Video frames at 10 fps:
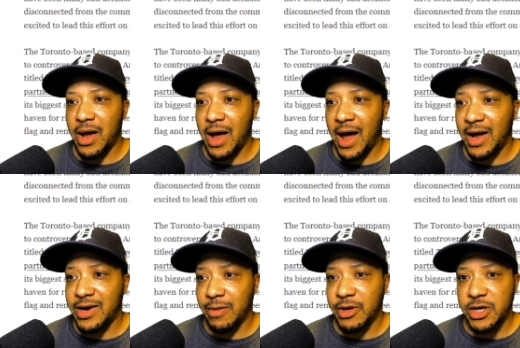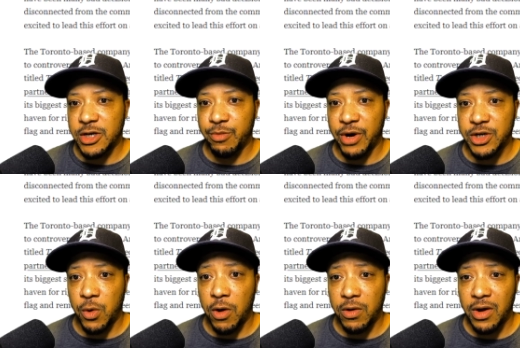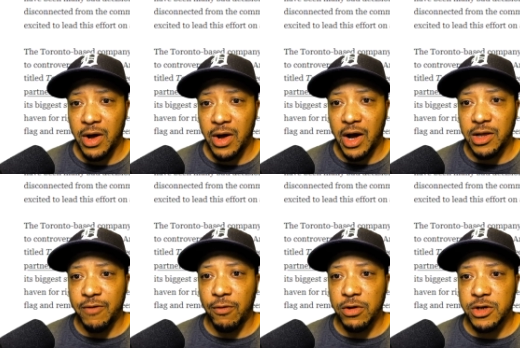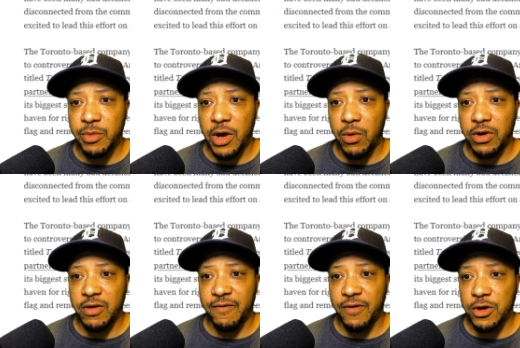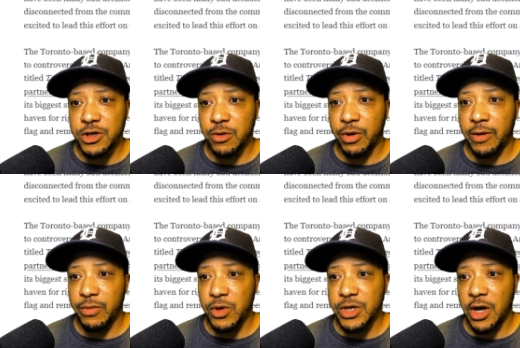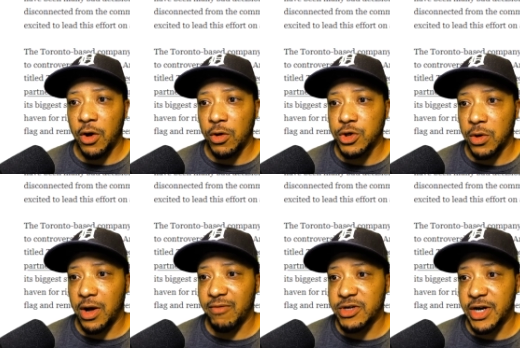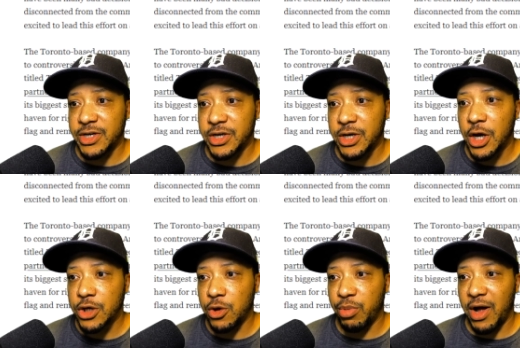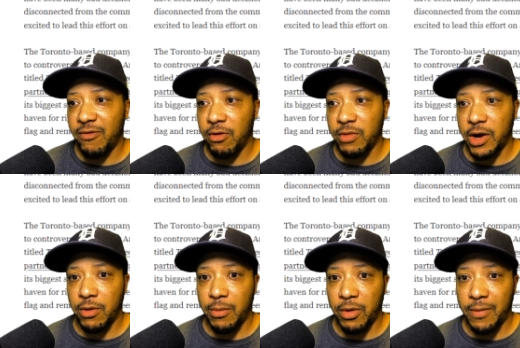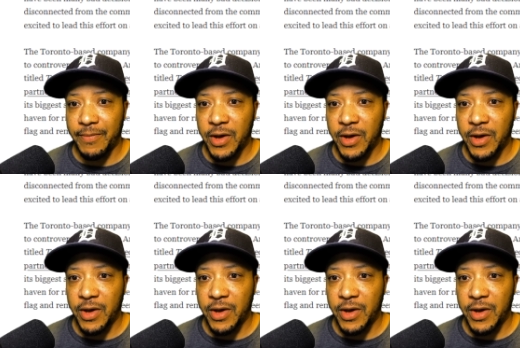Akademiks expressed, quote, I look forward to being one of the first to bring music and cultural conversations to a platform like Rumble.